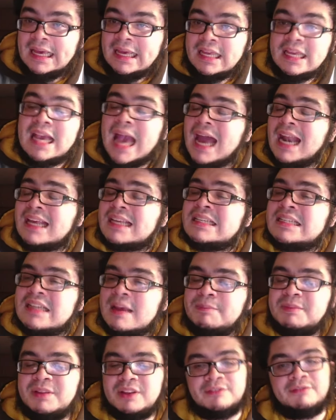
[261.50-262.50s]
you got to
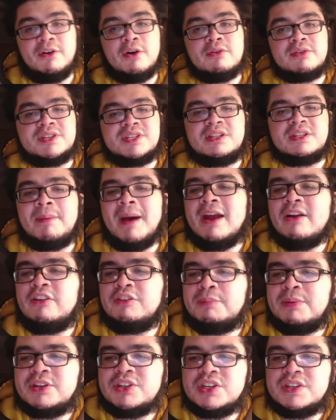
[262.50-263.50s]
accept it, folks. The Padres
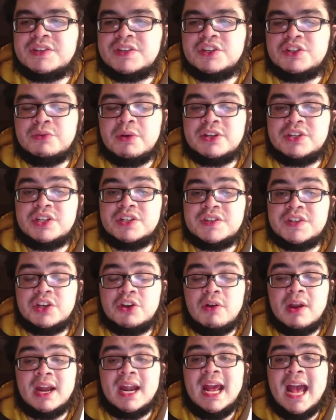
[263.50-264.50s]
pitching situation isn't
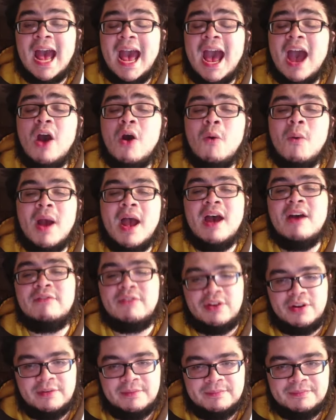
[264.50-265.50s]
great.
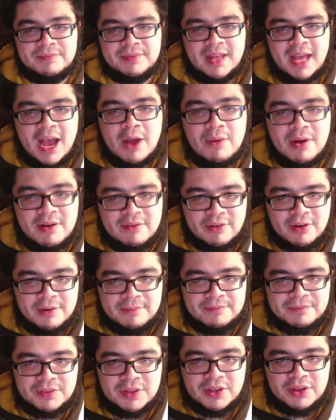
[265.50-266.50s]
However,
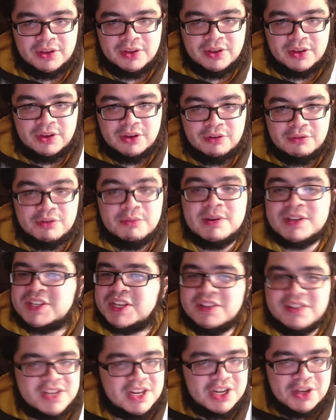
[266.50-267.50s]
we must
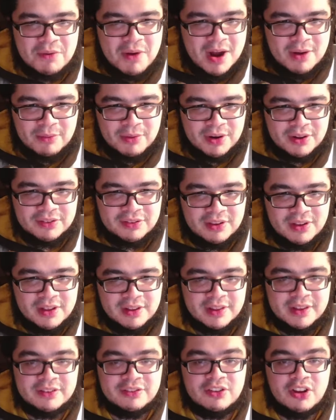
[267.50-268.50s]
continue onwards,
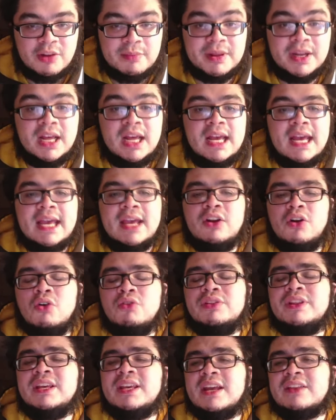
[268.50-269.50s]
ladies and gentlemen. It
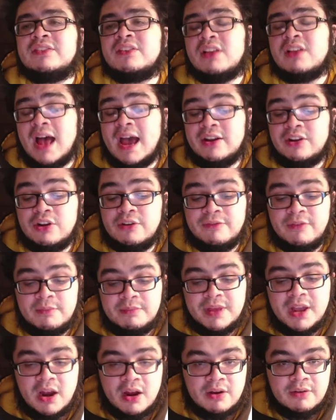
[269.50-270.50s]
only gets cloudier from
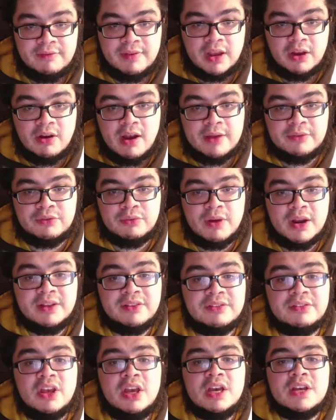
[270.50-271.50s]
there, FanGraphs
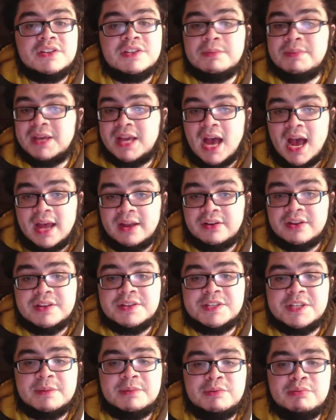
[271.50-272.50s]
writes. To be kind,
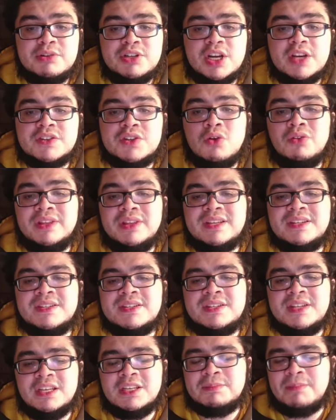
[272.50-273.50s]
Zips projects only
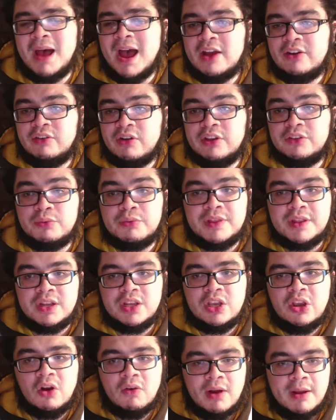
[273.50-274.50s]
six Padres with an
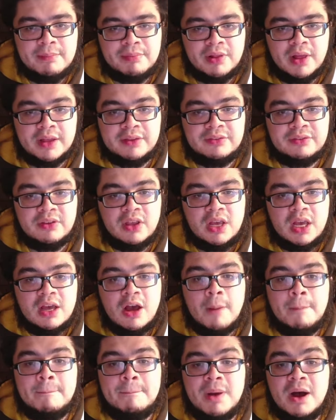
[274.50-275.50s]
ERA plus
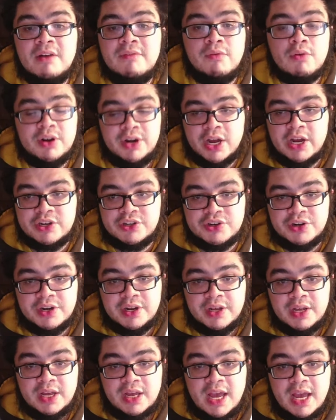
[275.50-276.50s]
above 100.
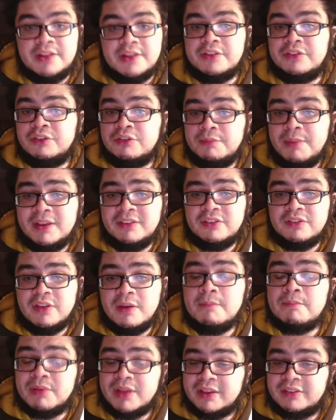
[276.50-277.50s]
And the two best of
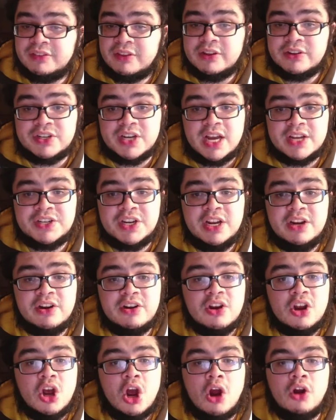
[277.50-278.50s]
them, Blake Snell and Josh
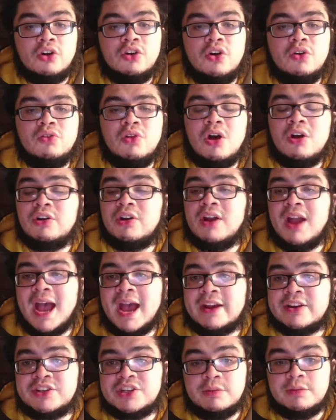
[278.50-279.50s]
Hader, are no longer
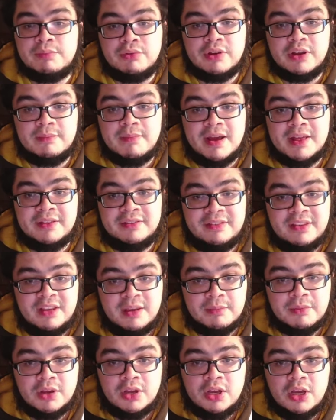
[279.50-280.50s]
actually employed by the
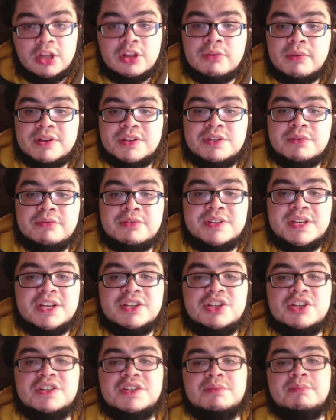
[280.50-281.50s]
team. The rest of the
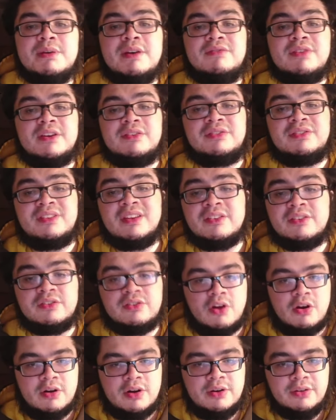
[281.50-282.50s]
rotation is a bevy of six
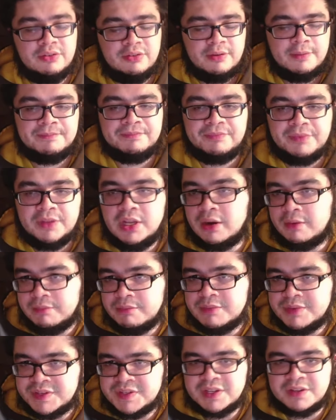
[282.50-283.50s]
starters. You know,
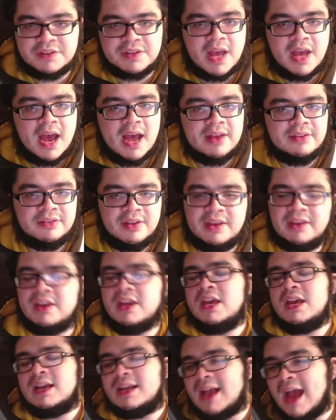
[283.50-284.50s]
six guys, like
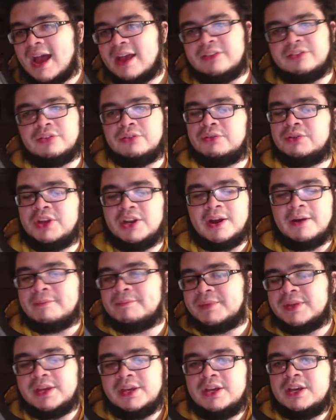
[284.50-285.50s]
guys who, you know,
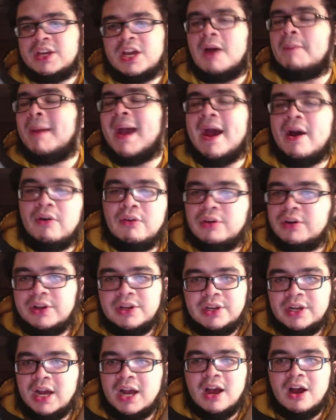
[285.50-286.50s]
come out
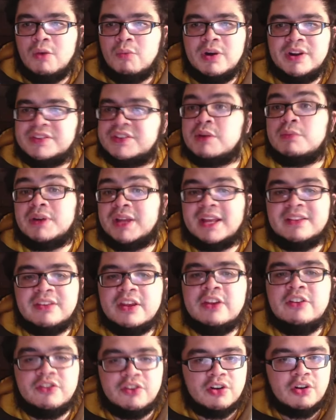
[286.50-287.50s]
when someone gets
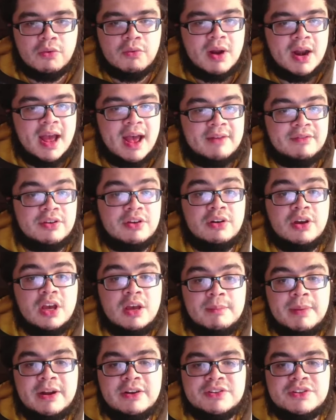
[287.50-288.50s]
injured or what have you,
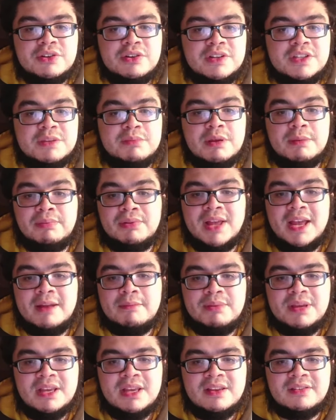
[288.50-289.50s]
better suited to be
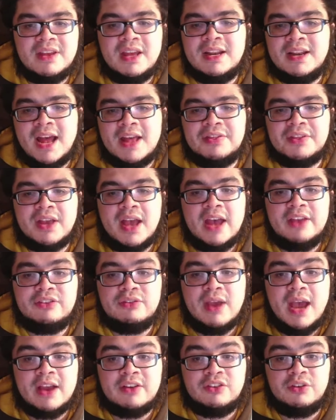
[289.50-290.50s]
plan Bs and not the guys
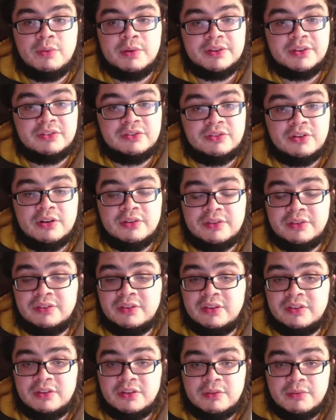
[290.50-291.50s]
you actually want to start the
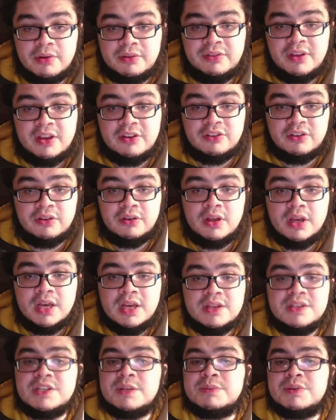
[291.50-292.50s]
season in the rotation.
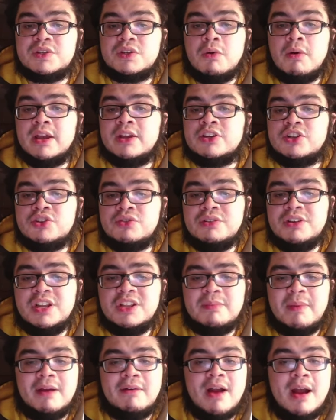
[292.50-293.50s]
Zips is quite
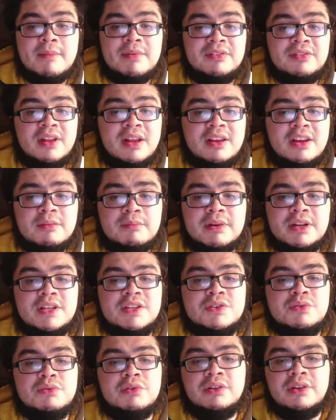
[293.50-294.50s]
intrigued by Robbie Snelling, but
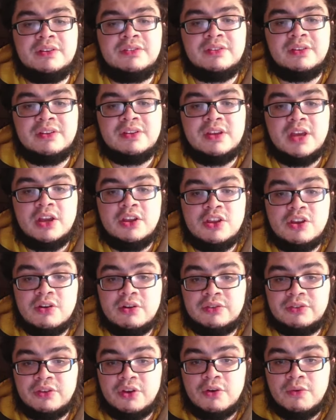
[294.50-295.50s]
he's realistically a year
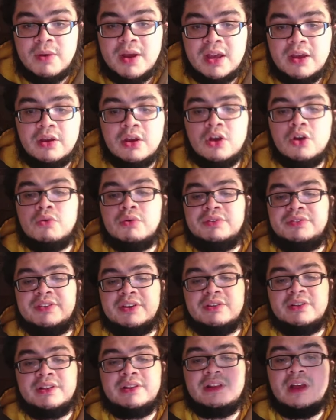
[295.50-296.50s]
or so away, with
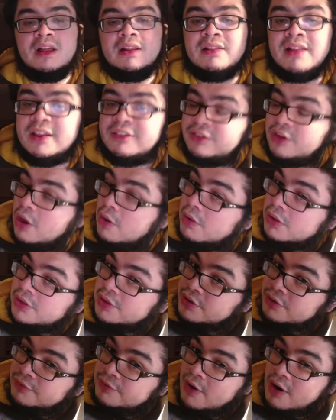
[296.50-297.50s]
Dylan Lesko a
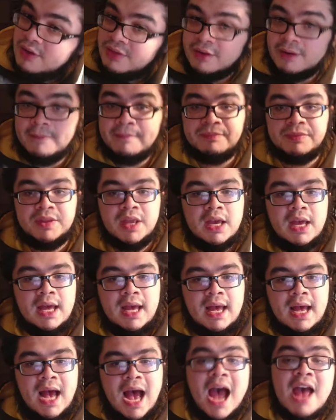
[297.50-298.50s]
little farther.
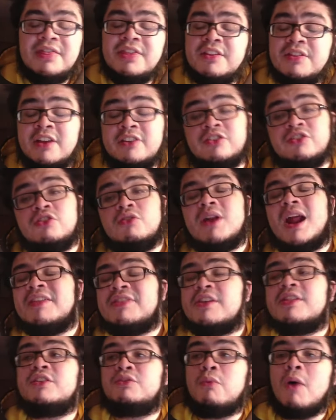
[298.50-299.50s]
I think that's true, and I
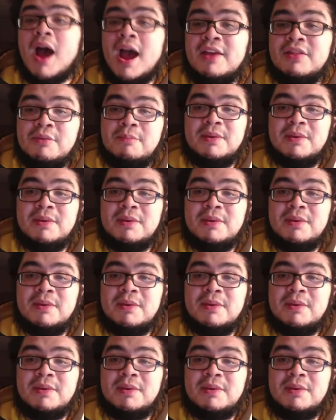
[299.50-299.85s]
think that's why the